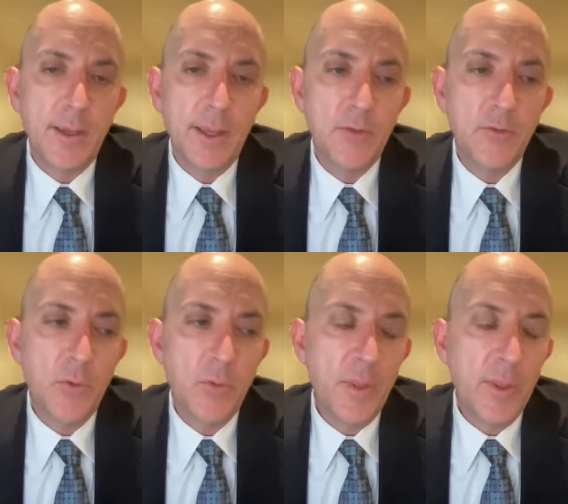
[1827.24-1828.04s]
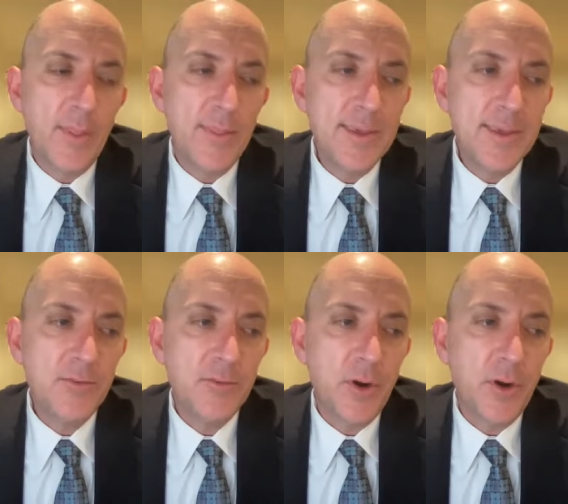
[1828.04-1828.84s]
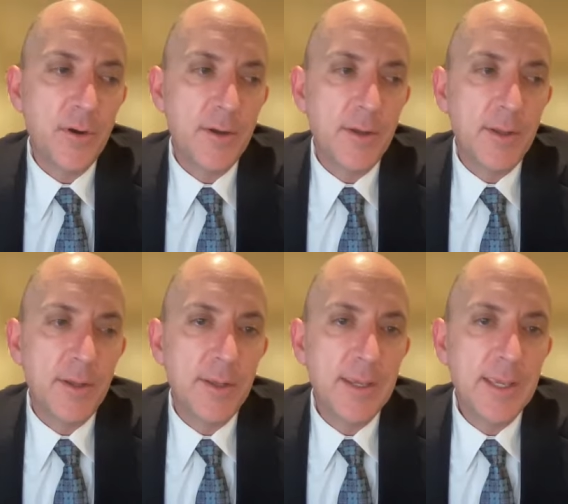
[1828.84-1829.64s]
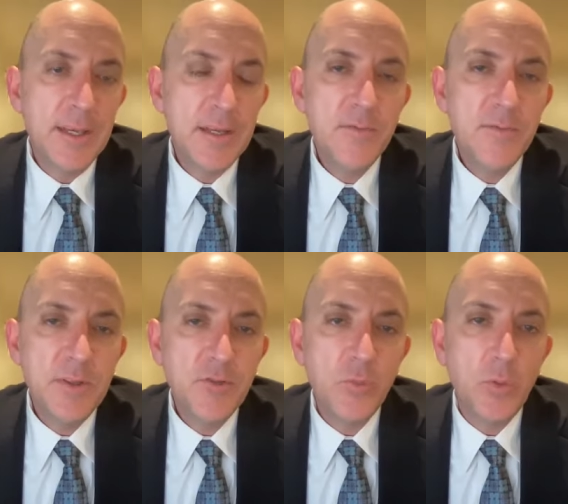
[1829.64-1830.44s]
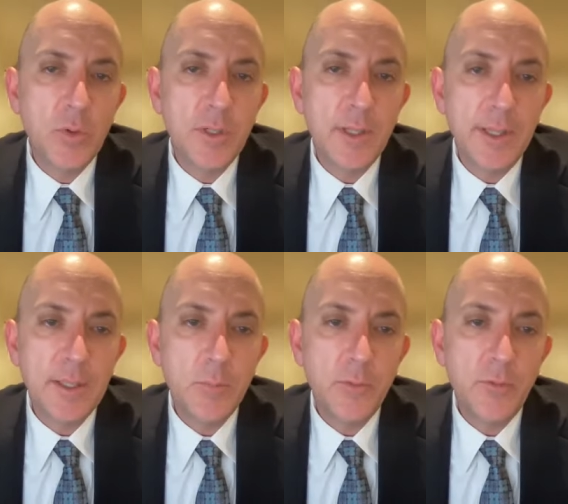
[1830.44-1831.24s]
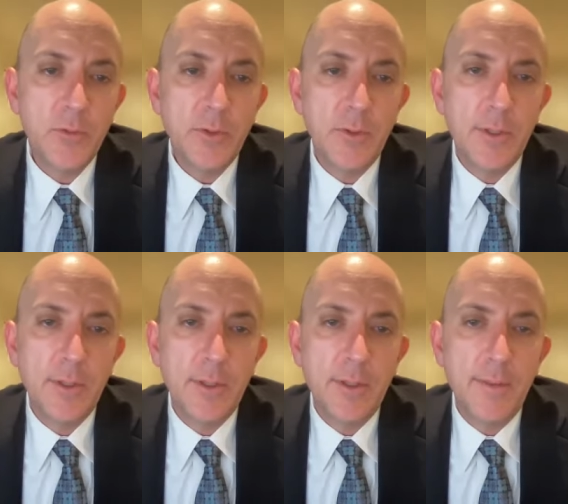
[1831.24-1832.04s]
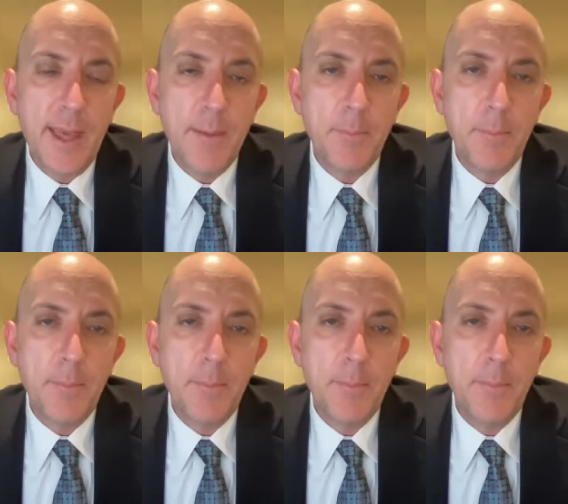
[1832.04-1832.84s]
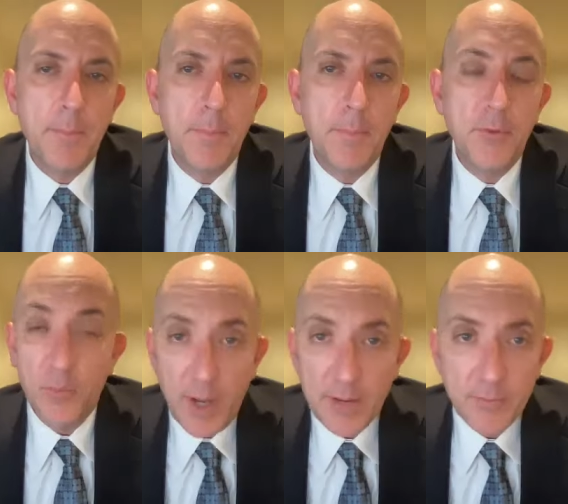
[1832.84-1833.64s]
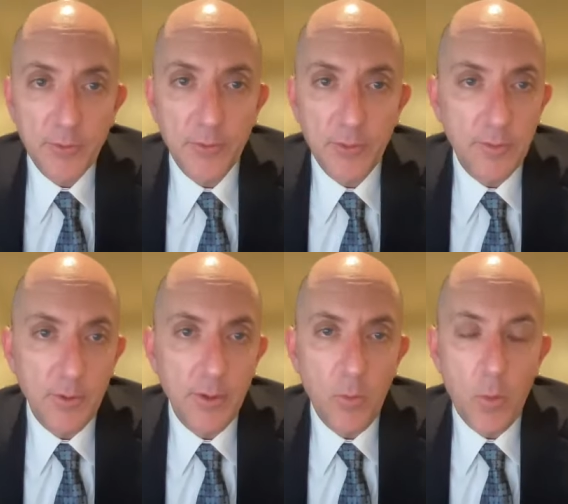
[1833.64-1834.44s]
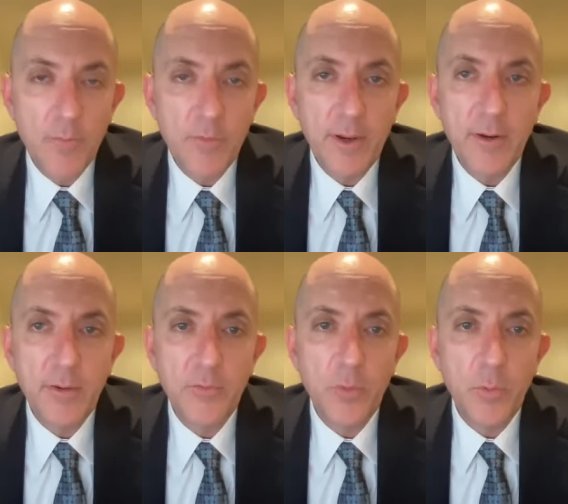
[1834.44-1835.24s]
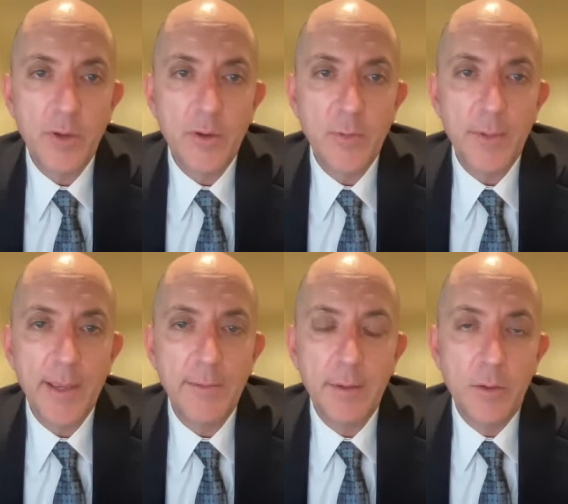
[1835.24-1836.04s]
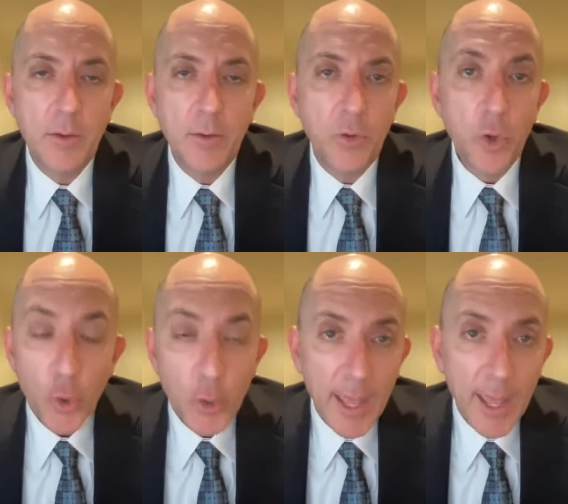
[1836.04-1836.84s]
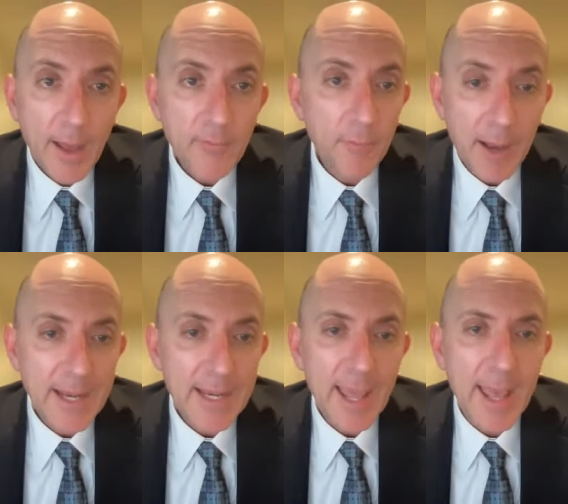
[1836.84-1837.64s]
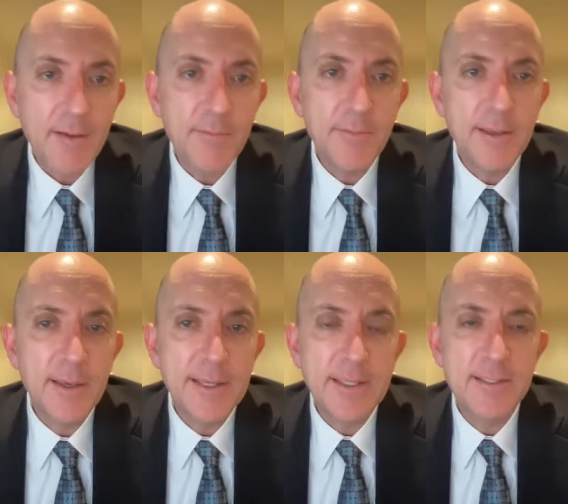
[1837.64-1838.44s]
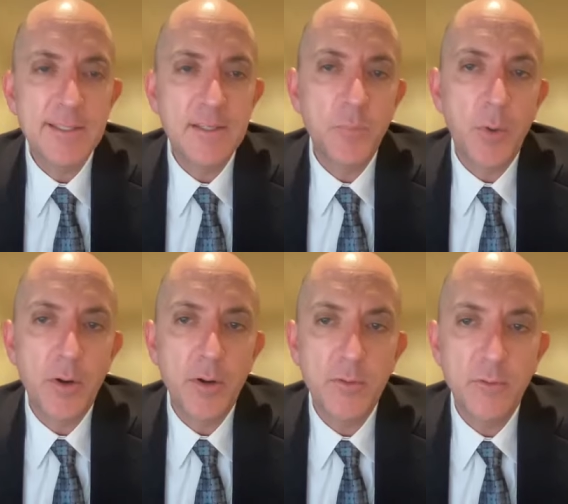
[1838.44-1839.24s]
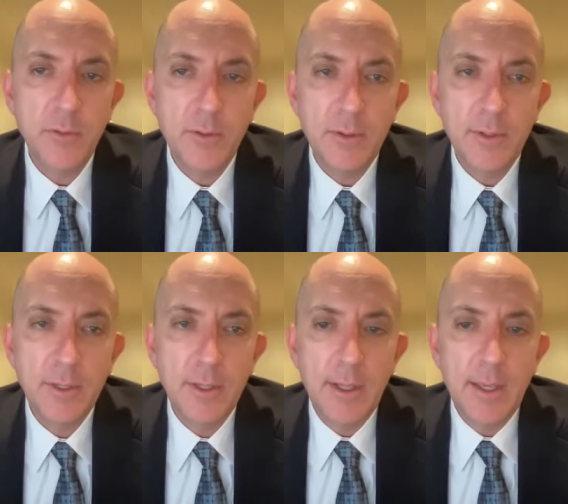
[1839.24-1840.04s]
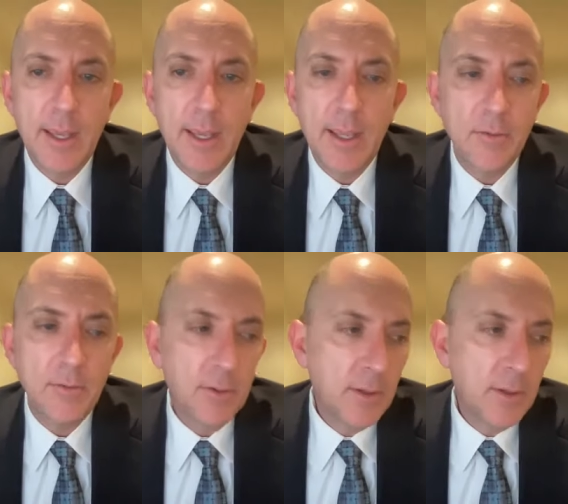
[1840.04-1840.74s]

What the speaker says: And so these are individual claims that survivors and whoever here is voting under the plan could have, might have against these parties. And